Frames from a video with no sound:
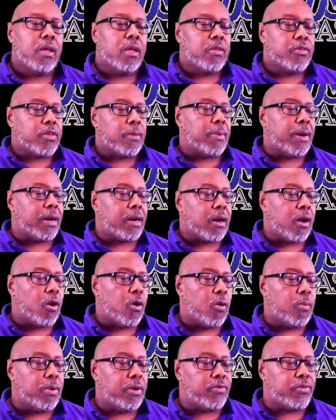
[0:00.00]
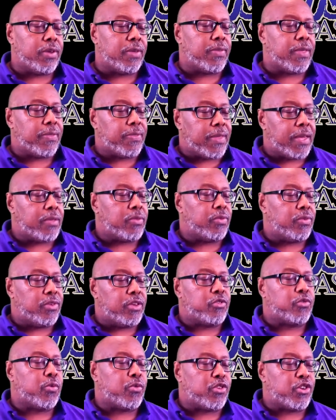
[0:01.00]
somebody called me and said that
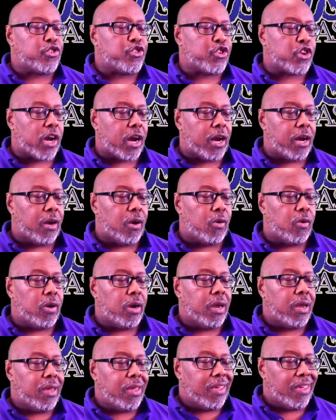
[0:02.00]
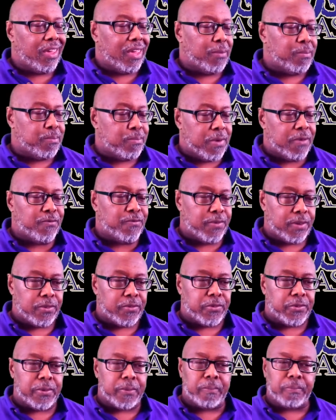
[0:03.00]
this was a child in
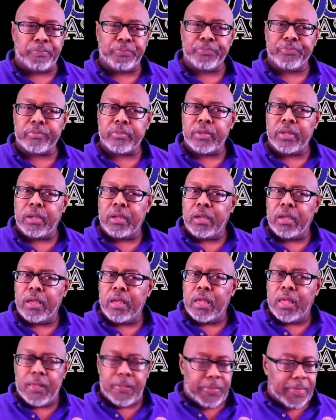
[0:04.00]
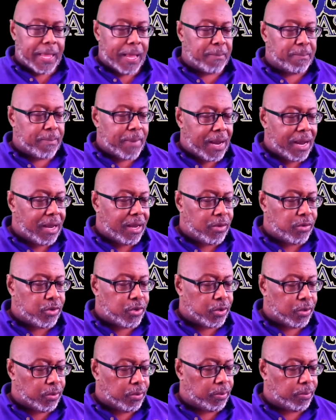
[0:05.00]
Memphis. Now, mind
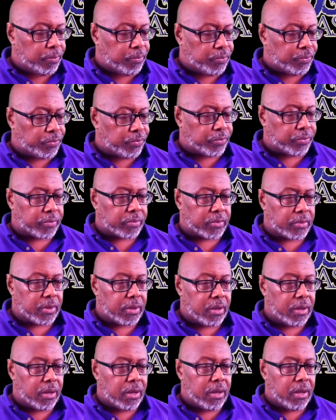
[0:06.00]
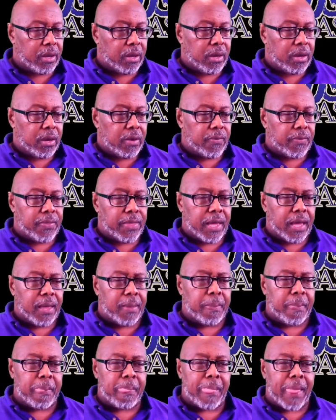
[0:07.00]
you,
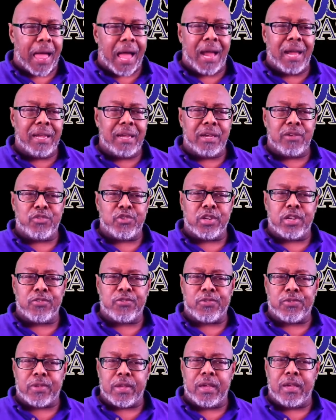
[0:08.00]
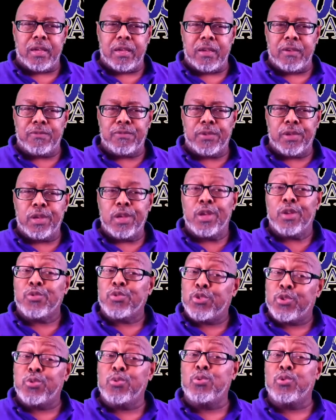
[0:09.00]
that I had just saved
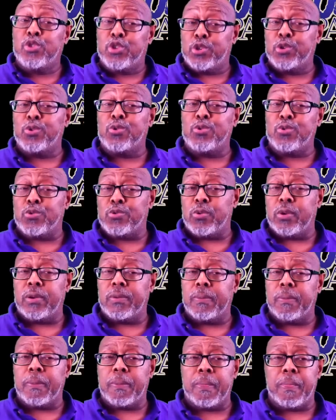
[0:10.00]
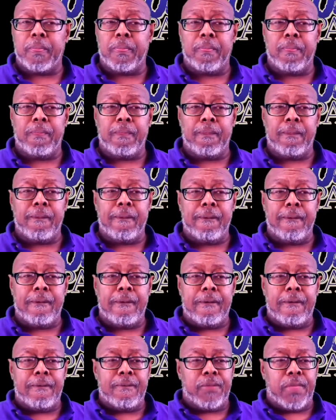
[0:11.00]
2 children
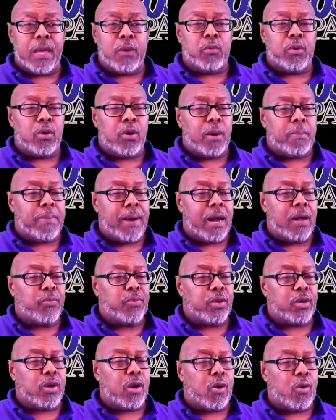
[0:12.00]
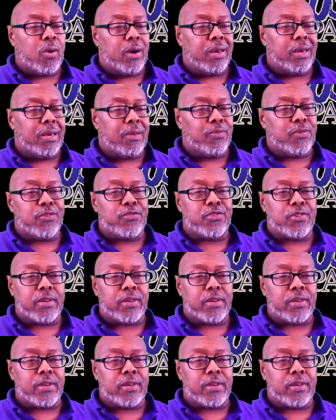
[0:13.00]
that were about to go into